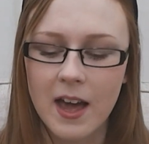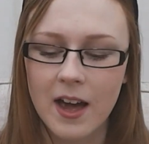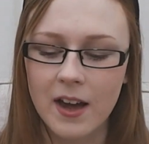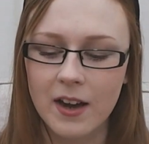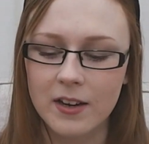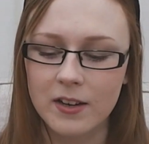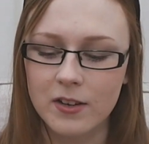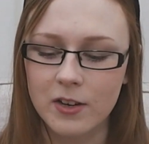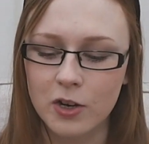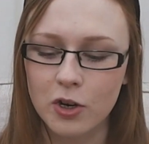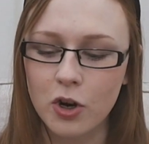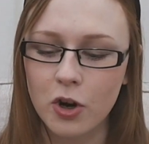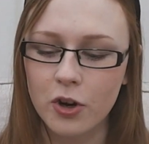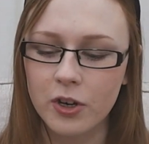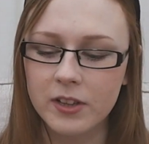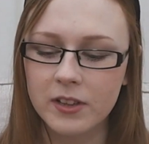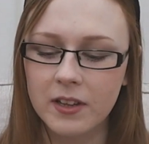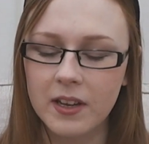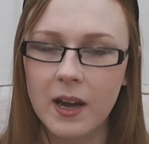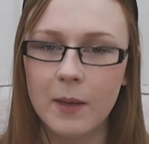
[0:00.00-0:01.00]
and
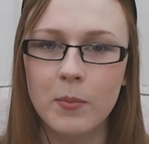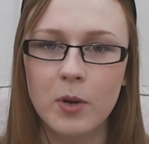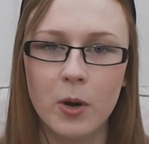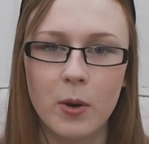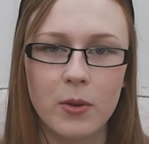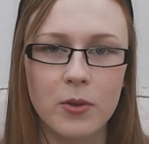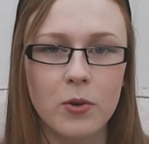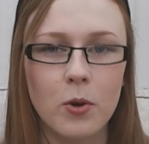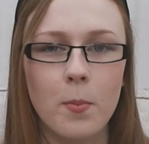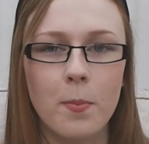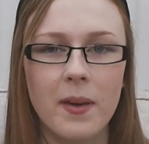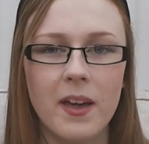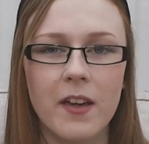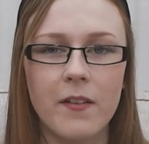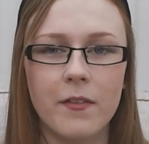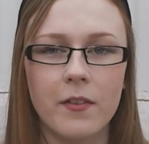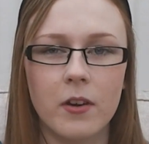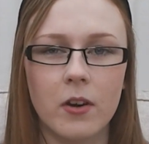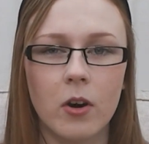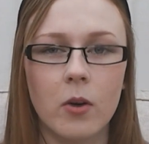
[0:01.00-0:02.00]
currently I'm going through a
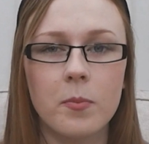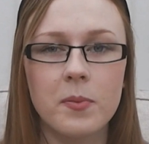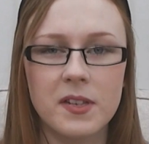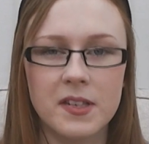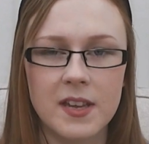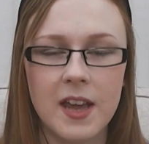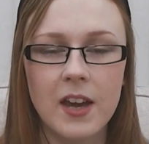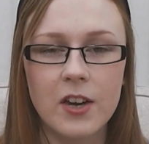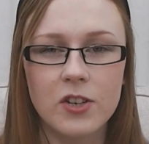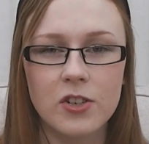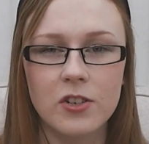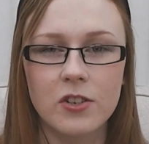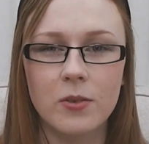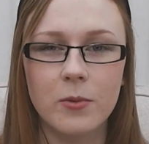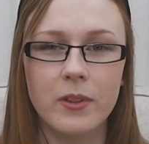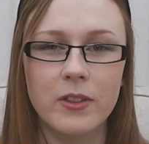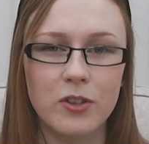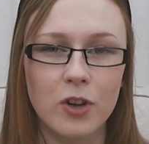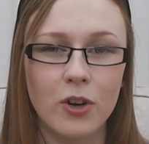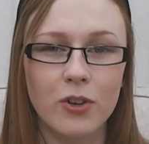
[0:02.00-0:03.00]
bit of an
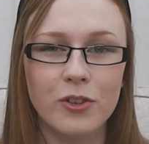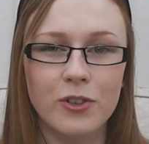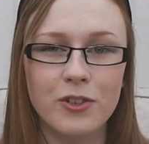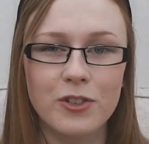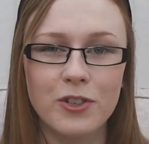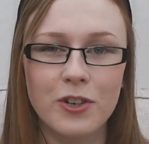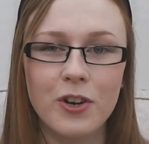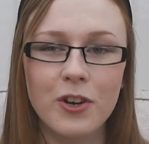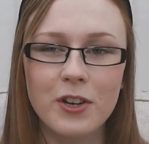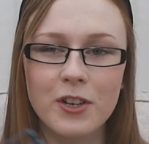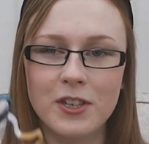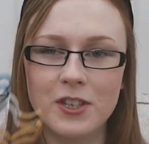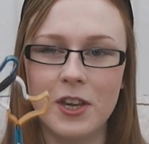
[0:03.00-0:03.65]
obsession with Donald Duck,